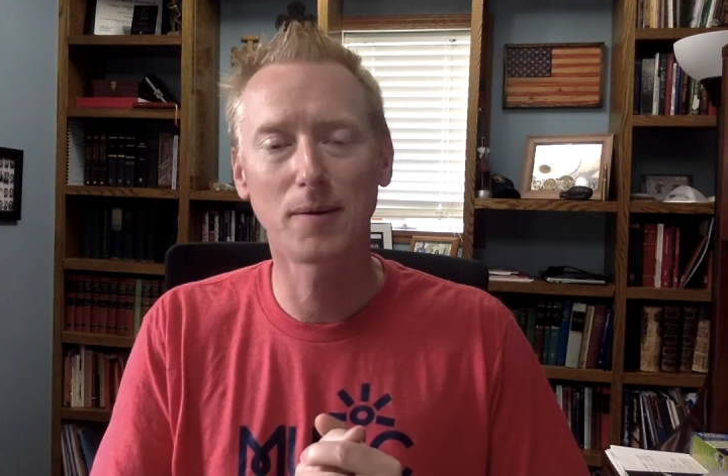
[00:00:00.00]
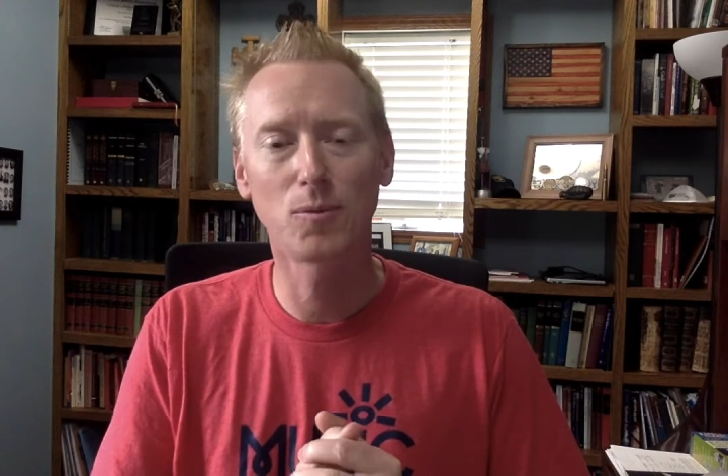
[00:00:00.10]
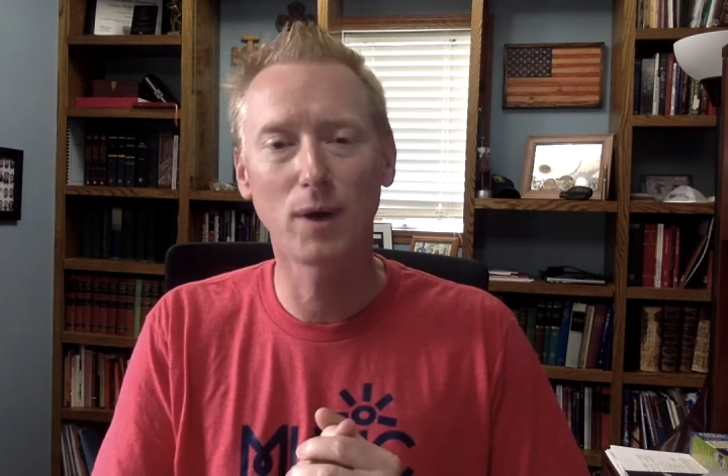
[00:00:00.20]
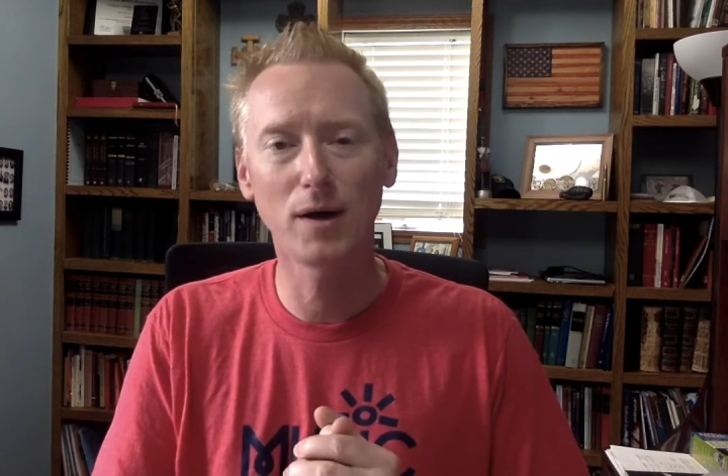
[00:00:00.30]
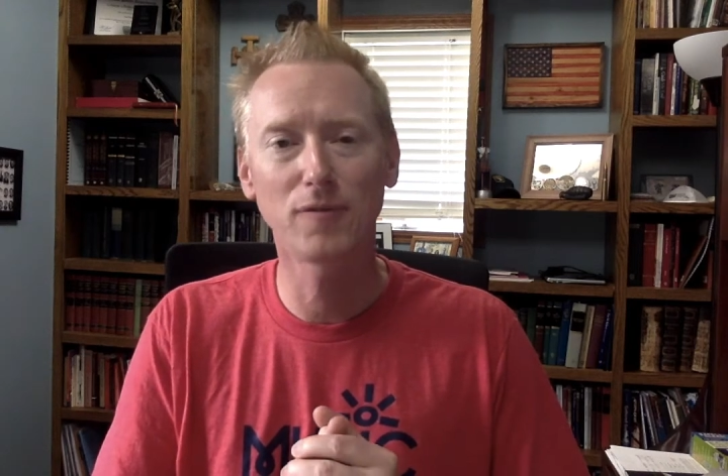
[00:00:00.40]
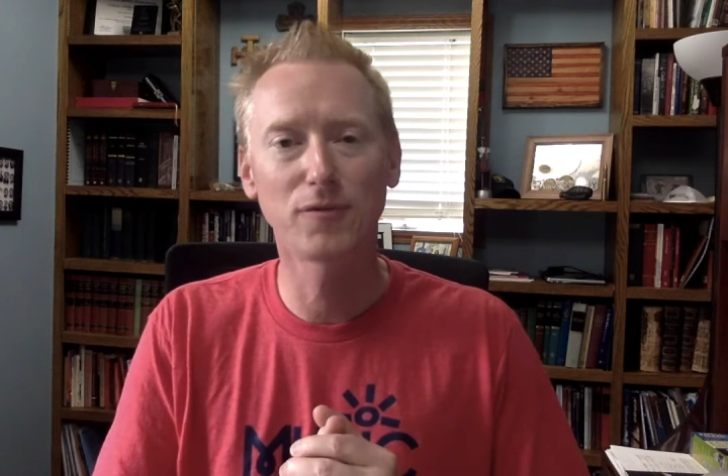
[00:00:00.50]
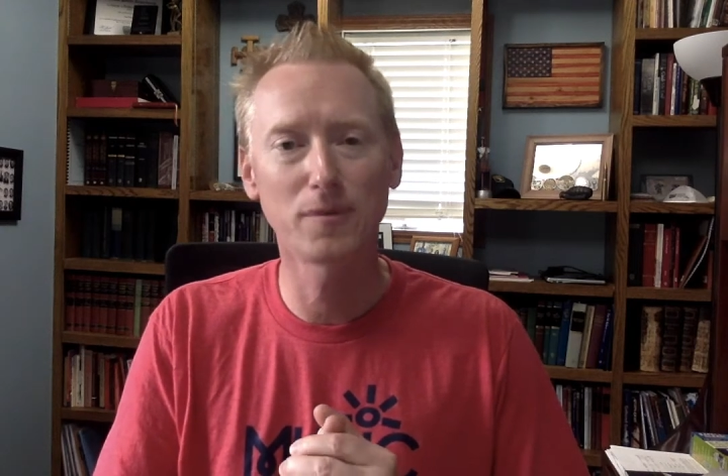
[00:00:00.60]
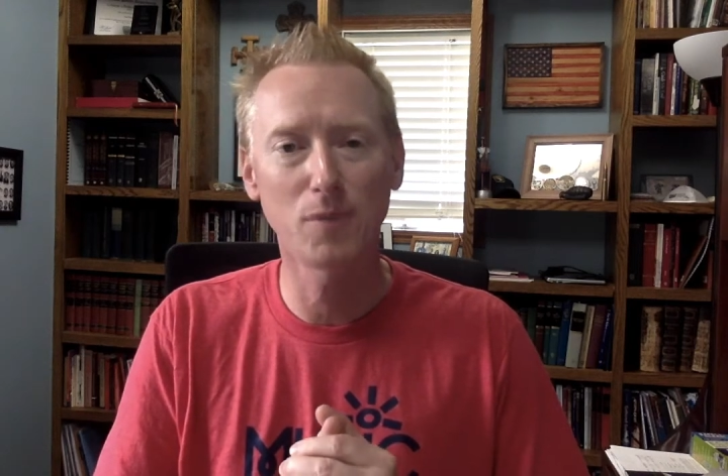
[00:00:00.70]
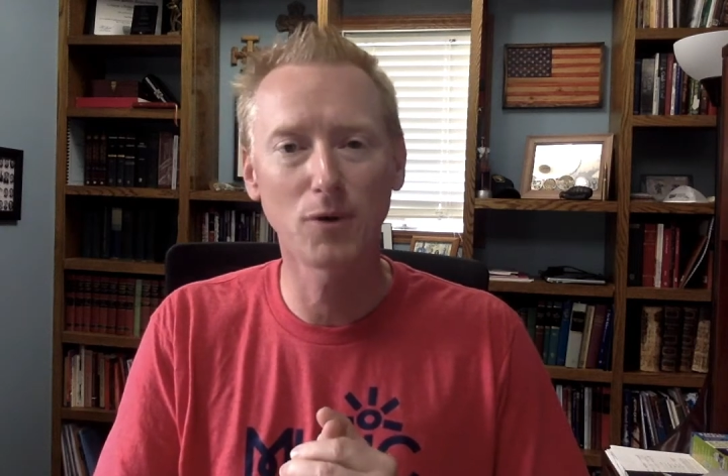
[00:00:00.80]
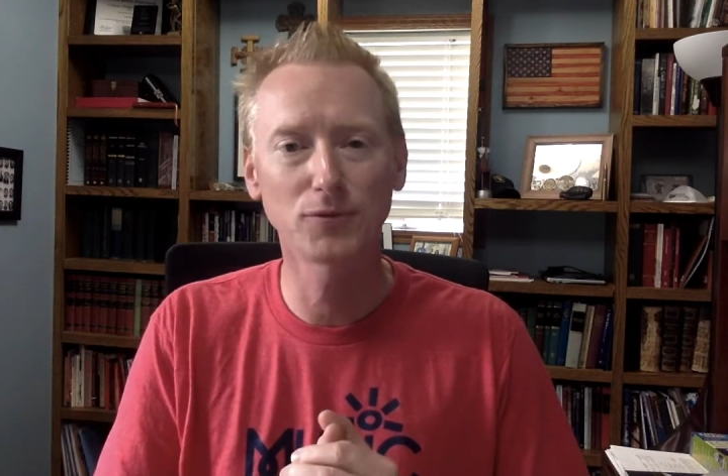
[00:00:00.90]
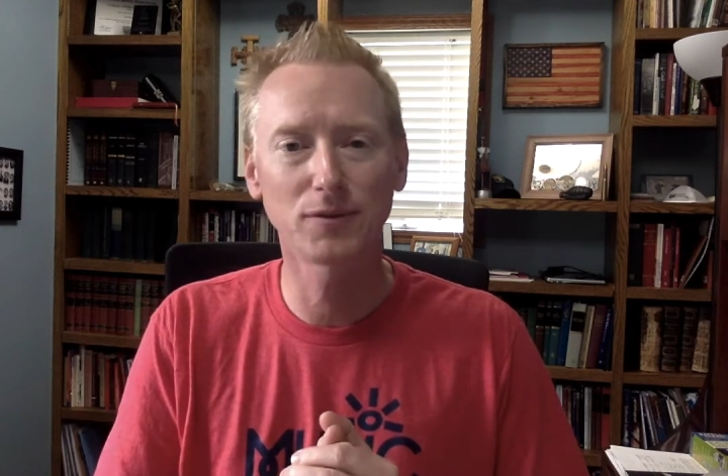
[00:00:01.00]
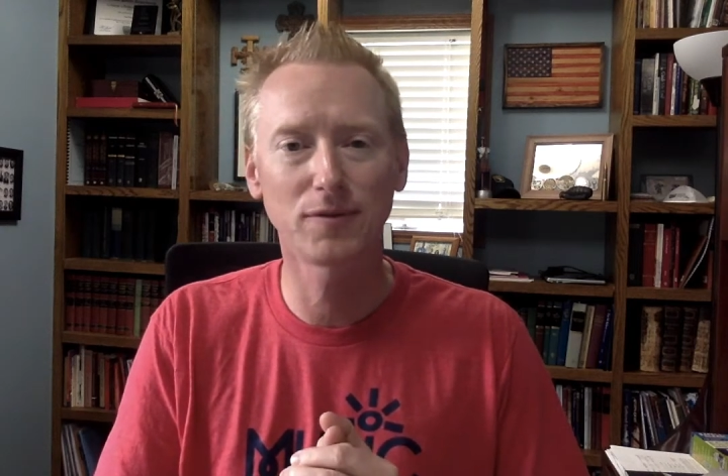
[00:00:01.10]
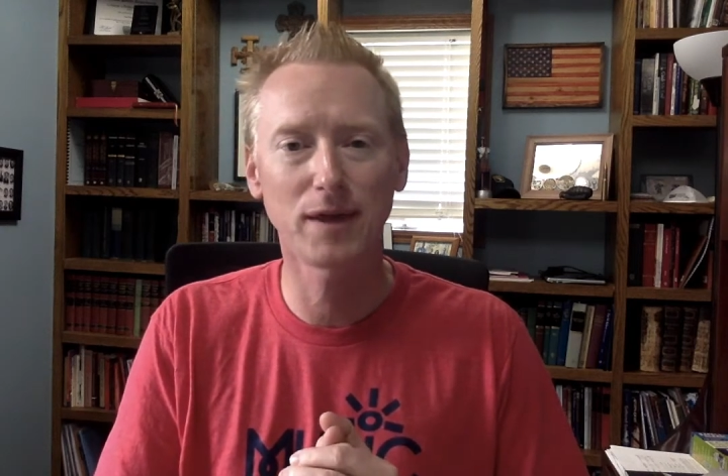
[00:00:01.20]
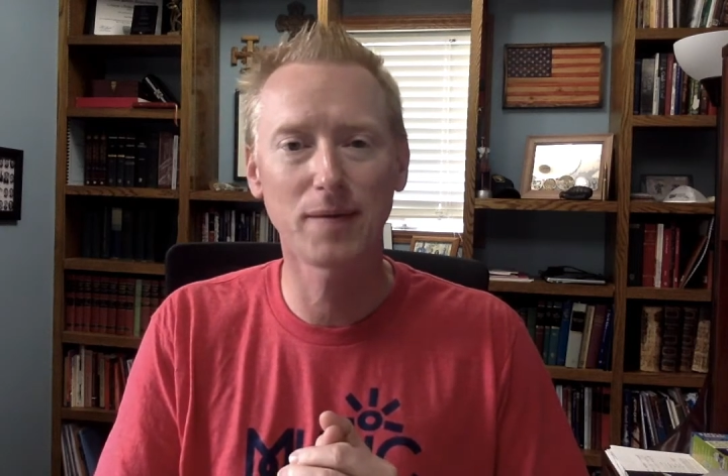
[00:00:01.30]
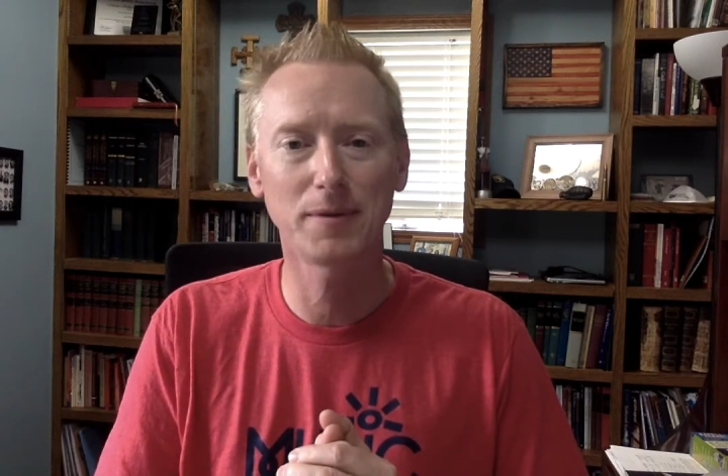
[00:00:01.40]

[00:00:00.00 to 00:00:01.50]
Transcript: well for most of them,